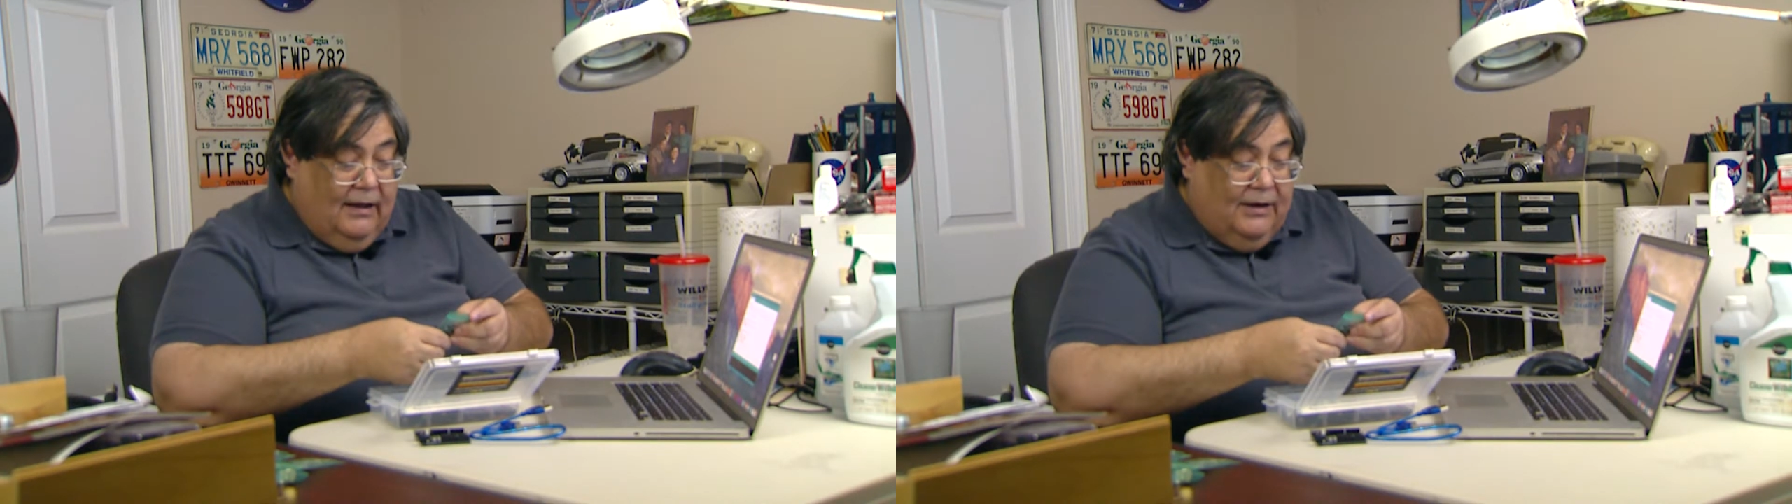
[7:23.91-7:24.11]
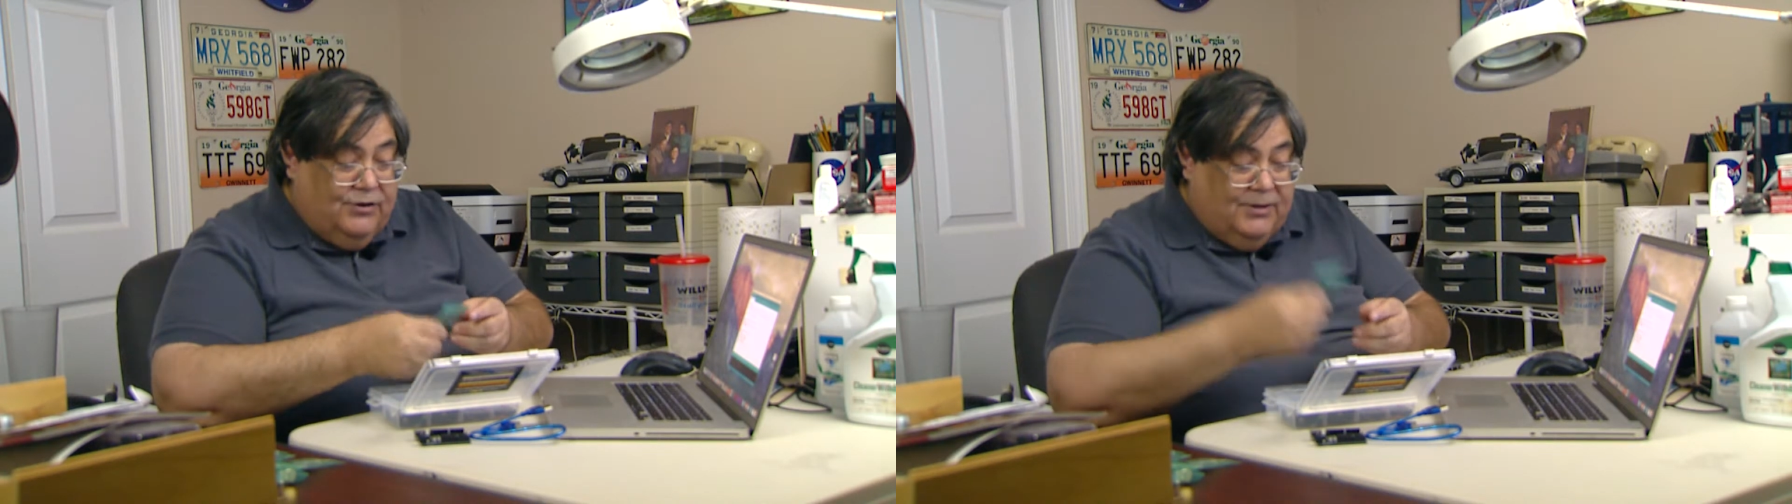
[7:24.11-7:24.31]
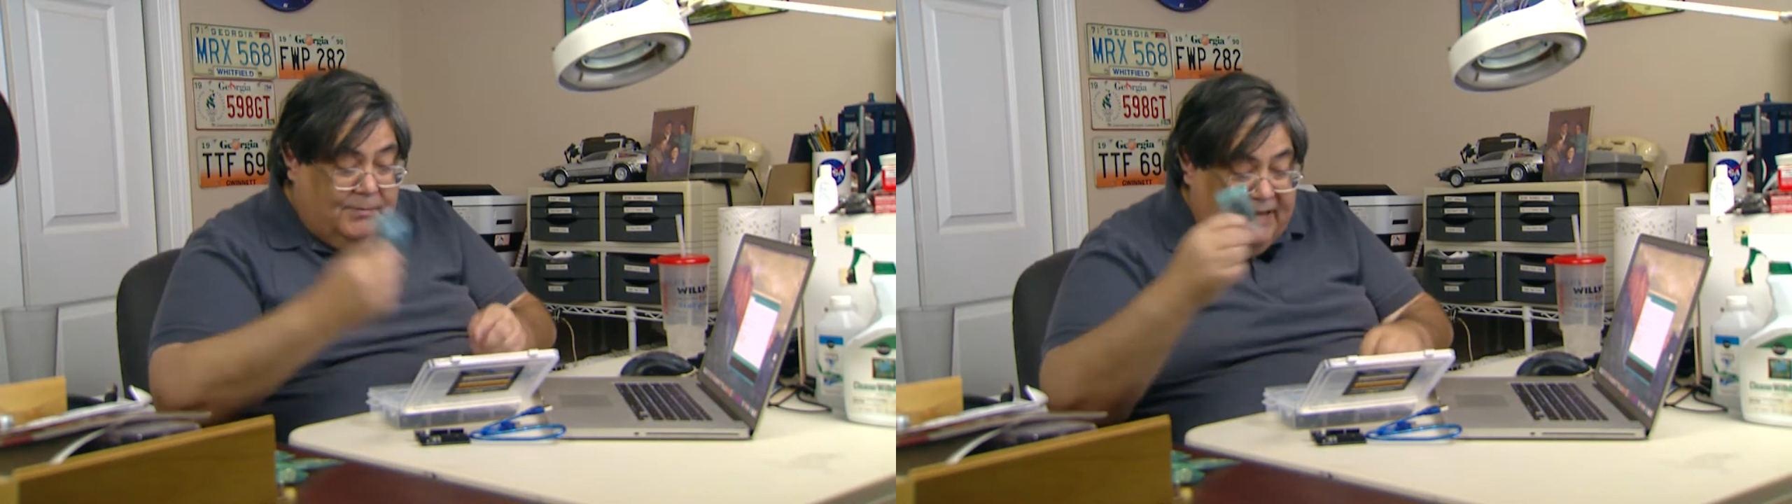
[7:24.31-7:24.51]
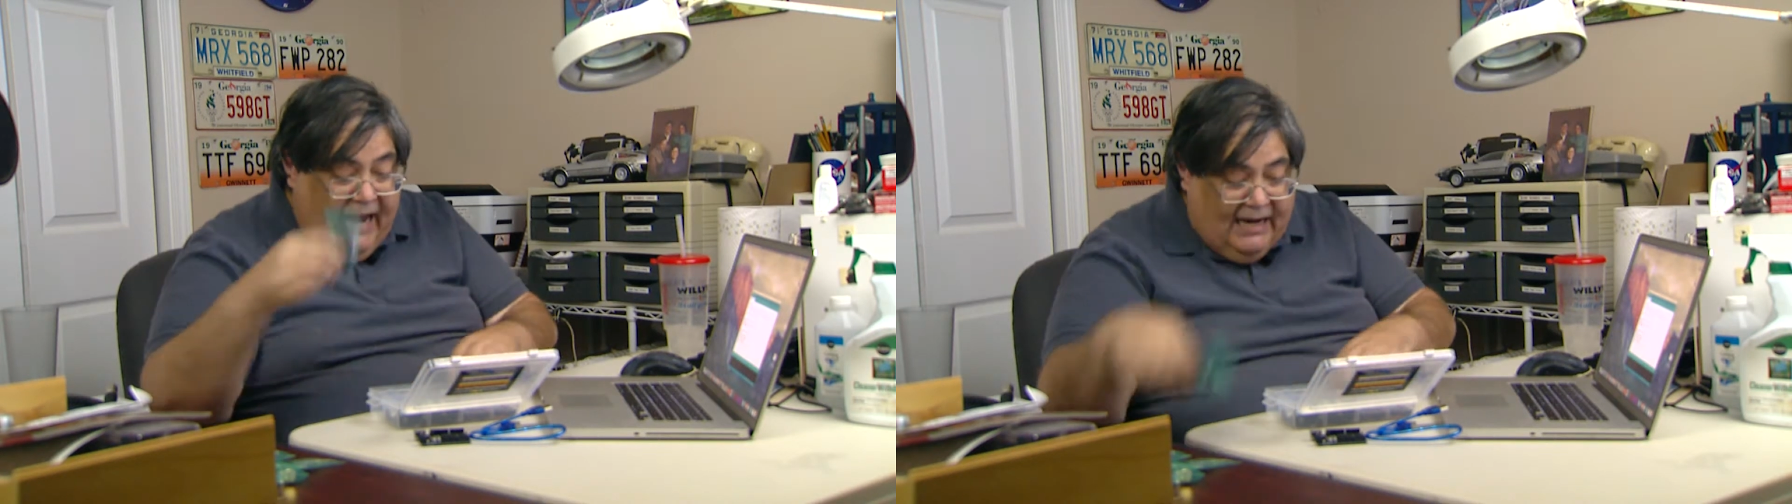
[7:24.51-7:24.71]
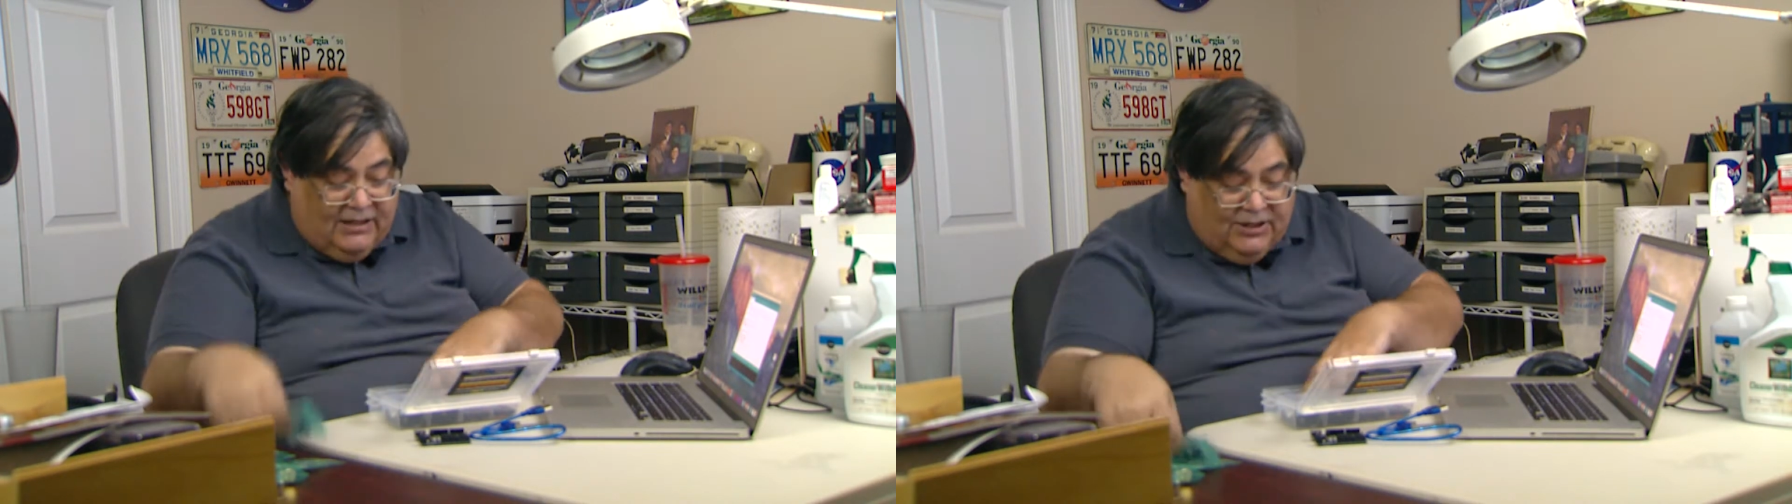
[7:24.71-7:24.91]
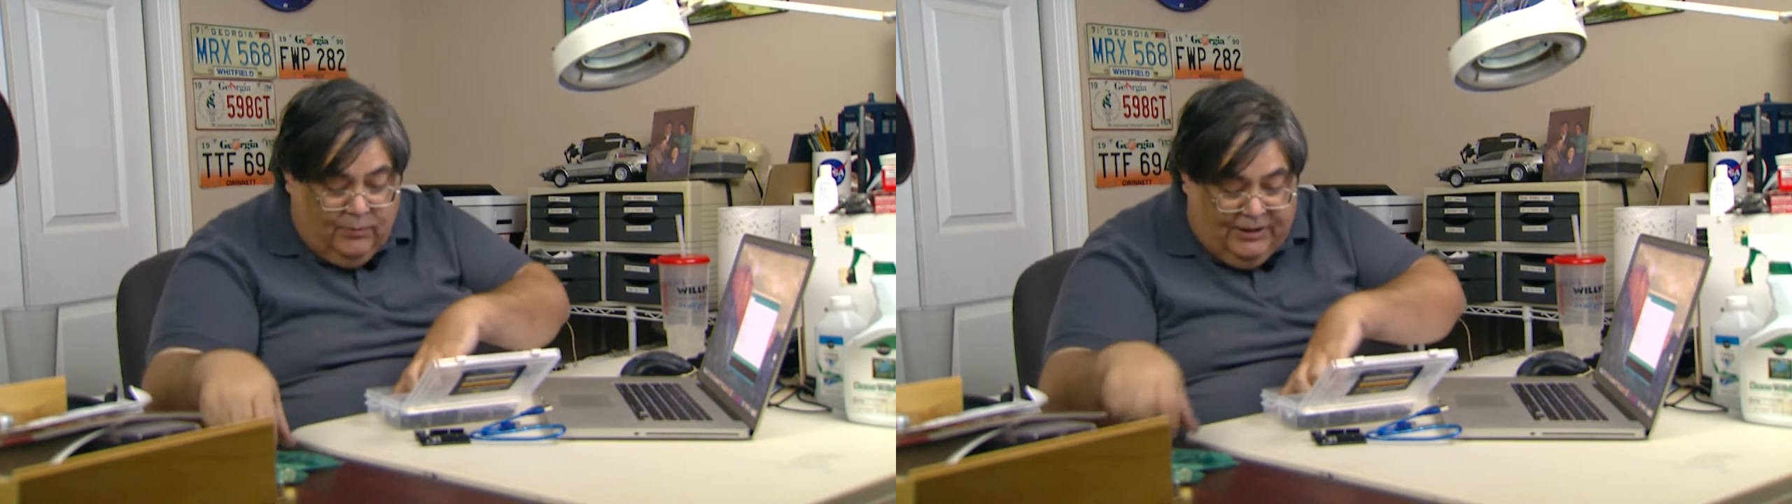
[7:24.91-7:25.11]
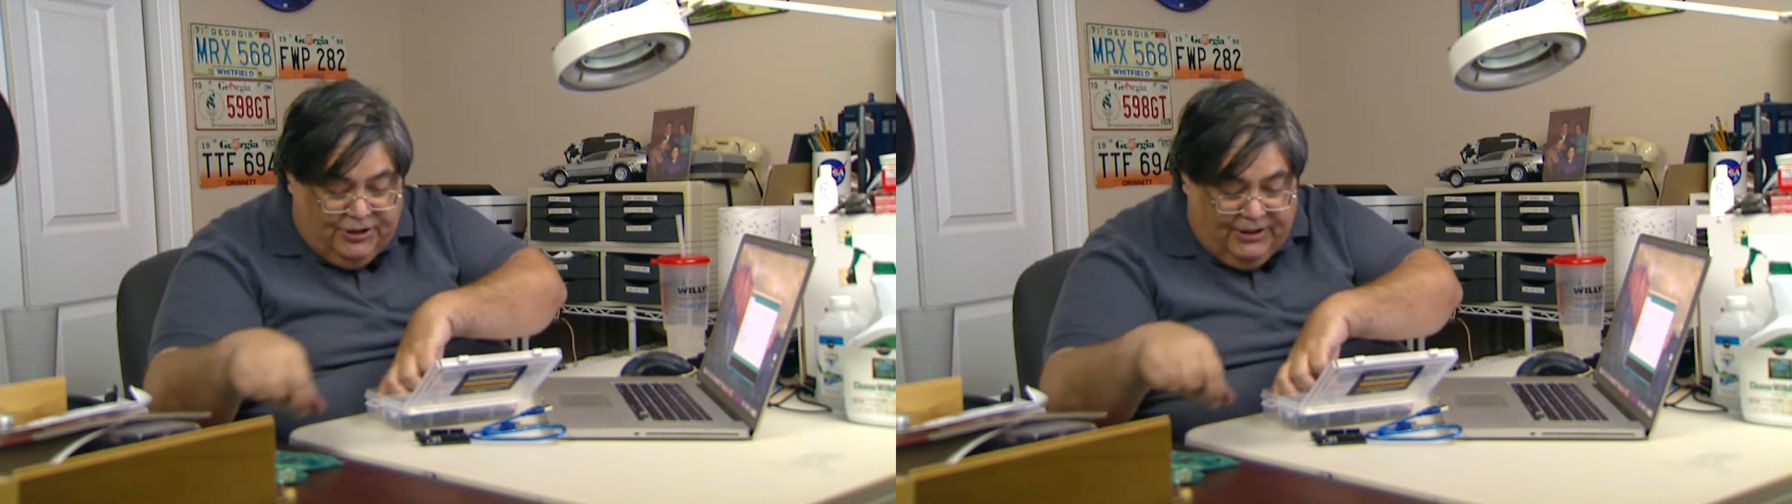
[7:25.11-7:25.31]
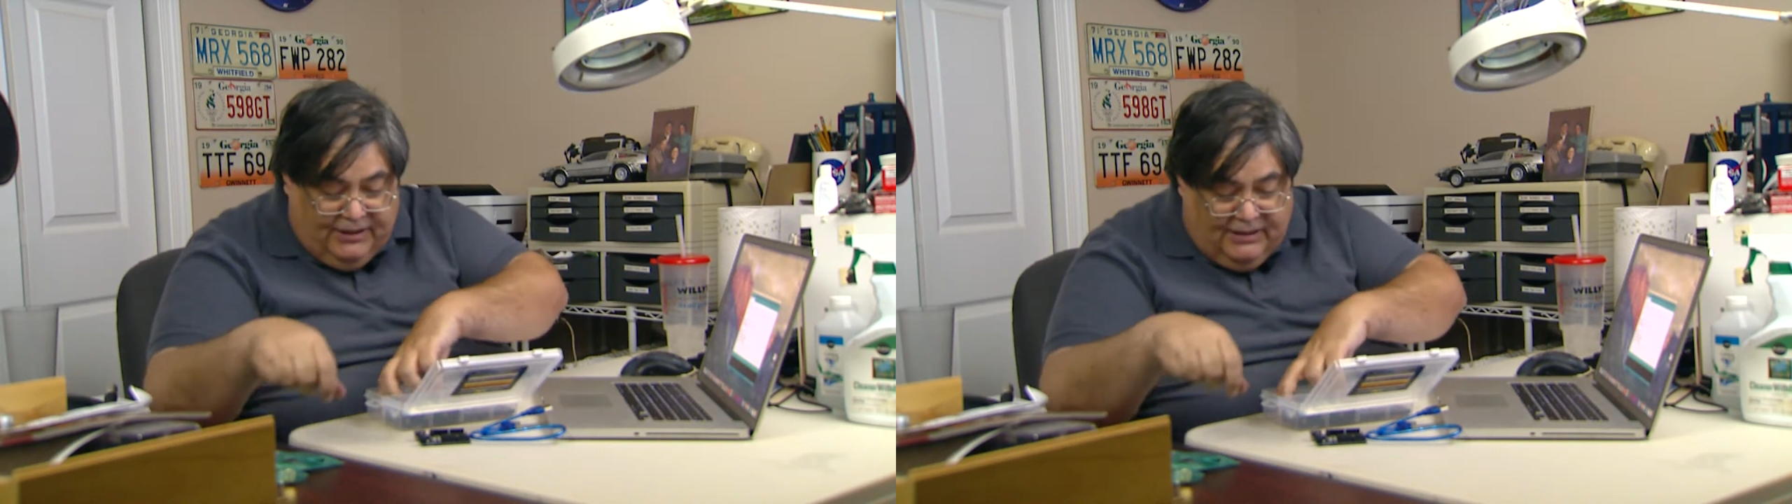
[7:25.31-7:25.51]
Here's some tack
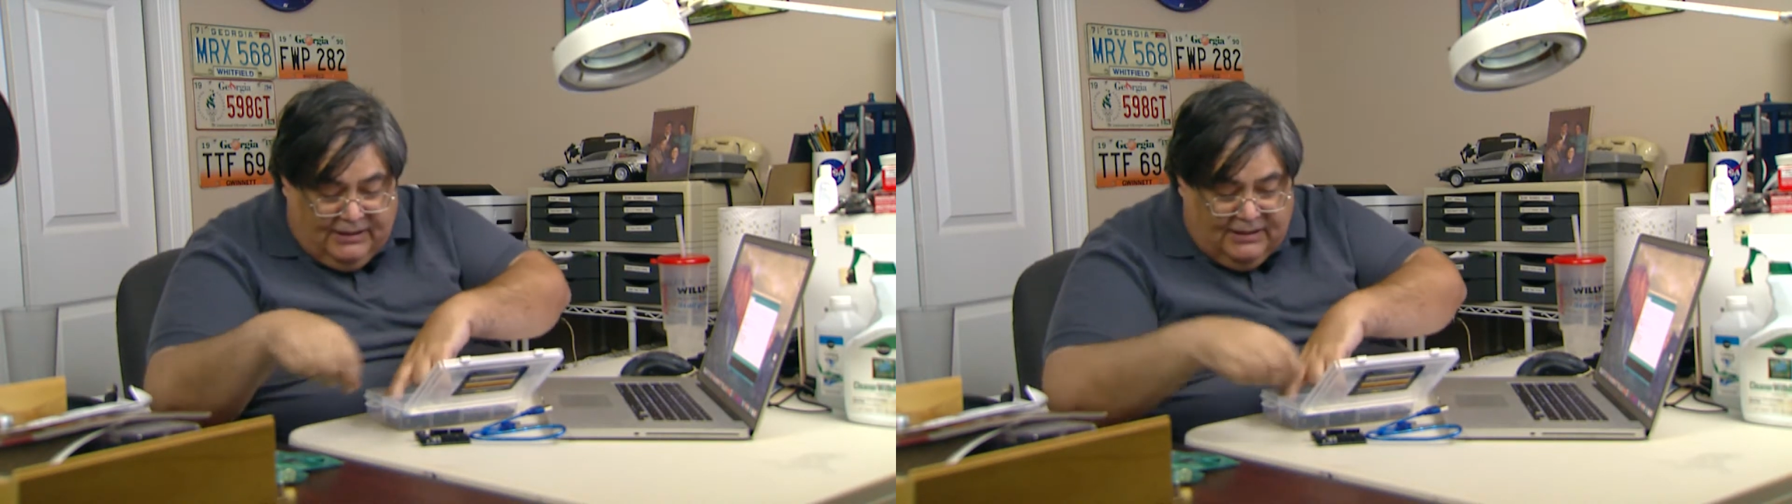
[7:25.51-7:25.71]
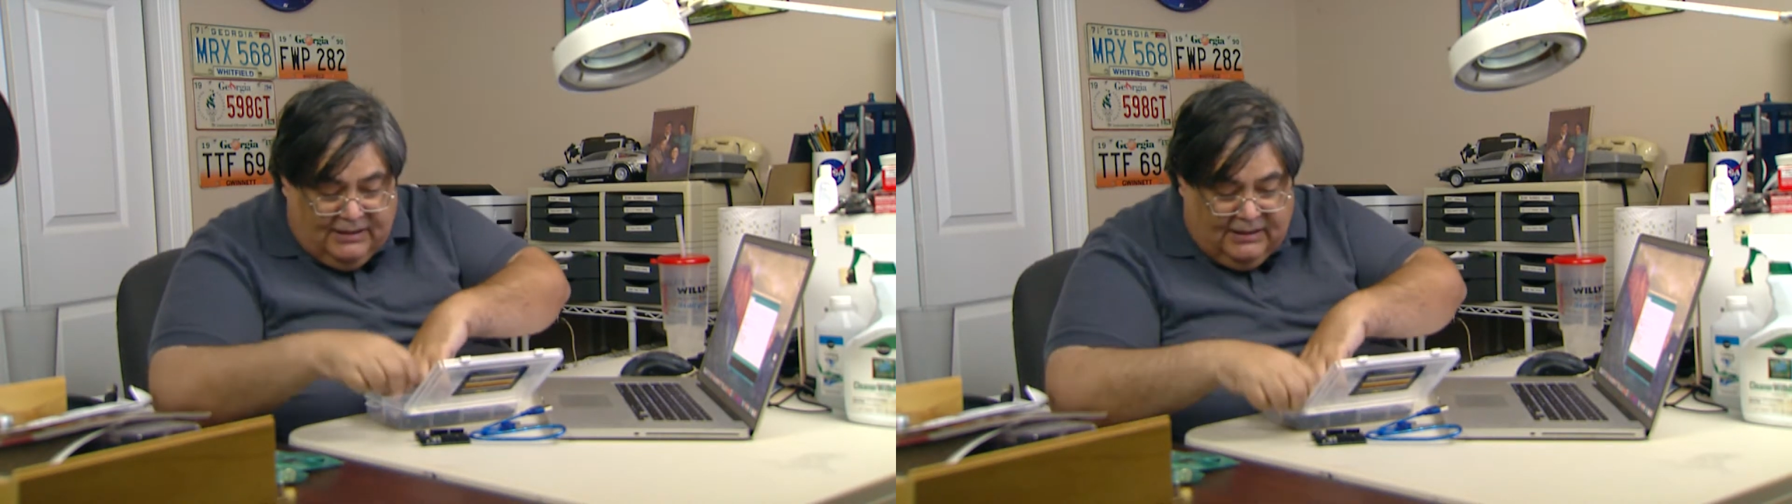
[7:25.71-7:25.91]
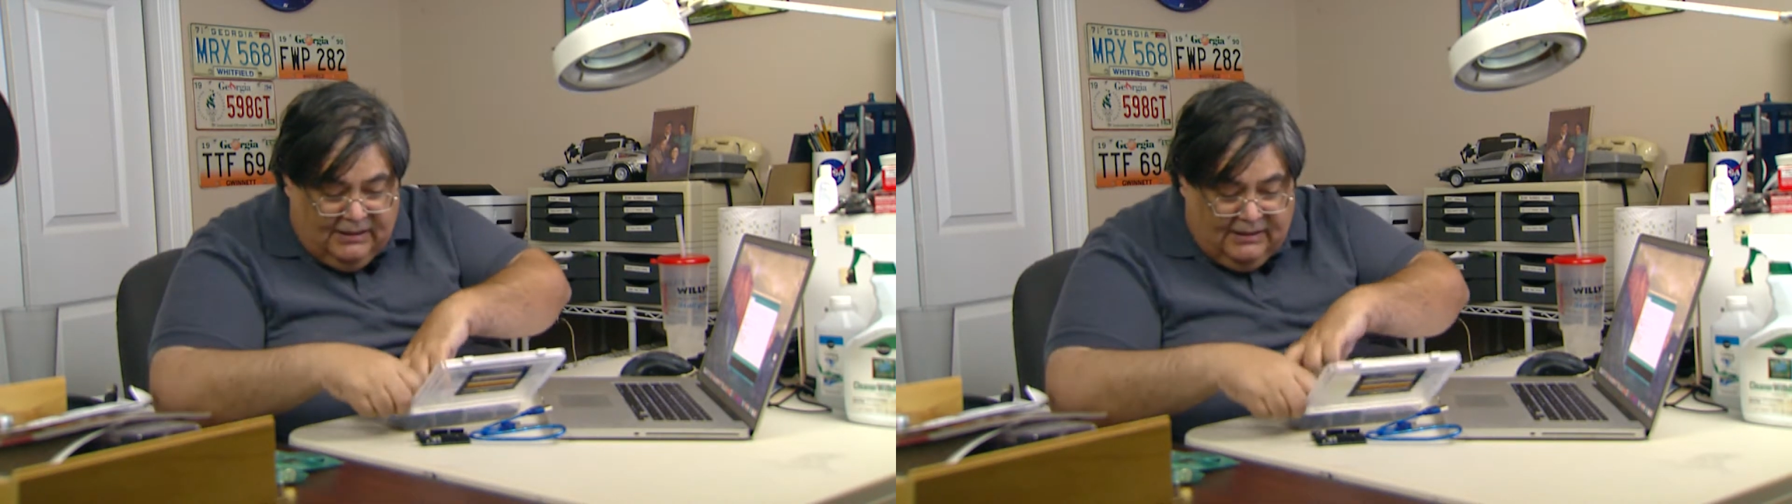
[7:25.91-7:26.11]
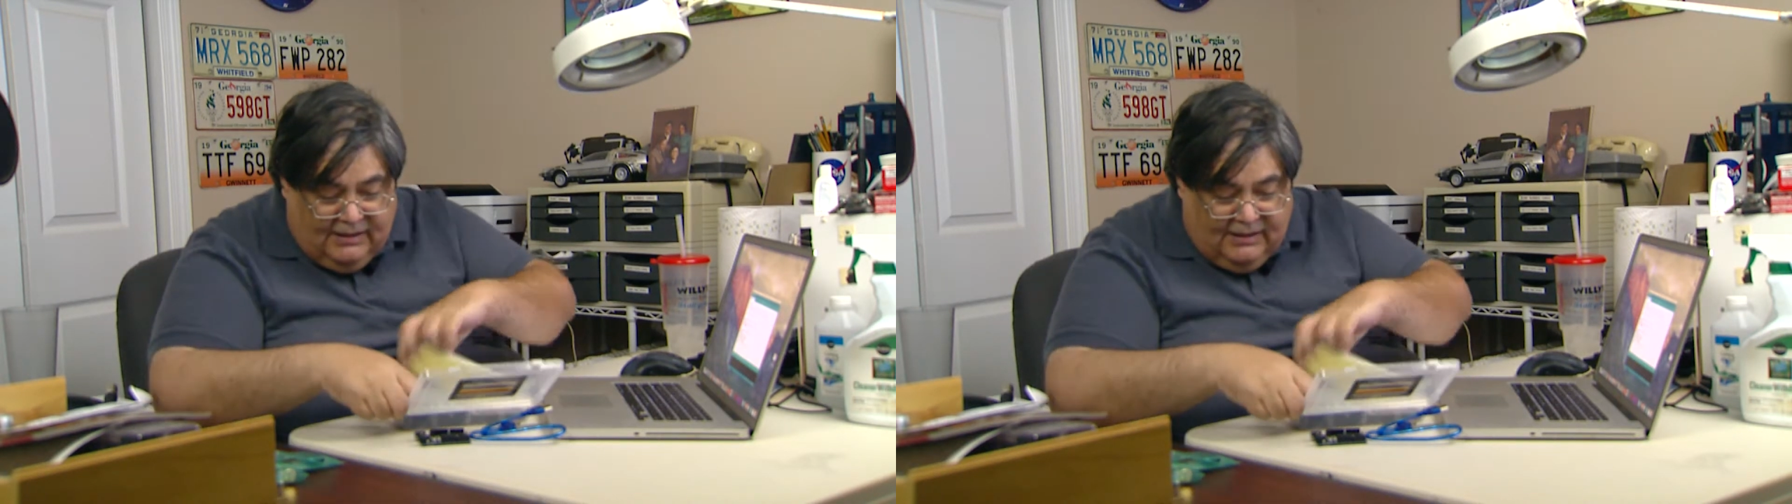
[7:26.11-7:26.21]
switches.